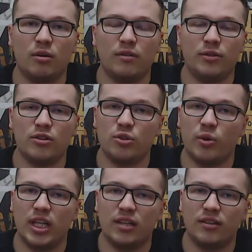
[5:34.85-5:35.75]
If you
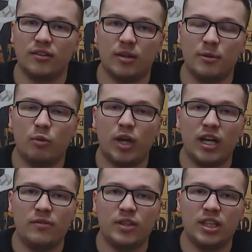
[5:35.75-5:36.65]
enjoyed it, tell me why.
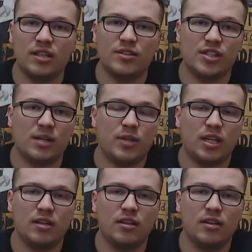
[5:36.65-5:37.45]
If you didn't, same thing.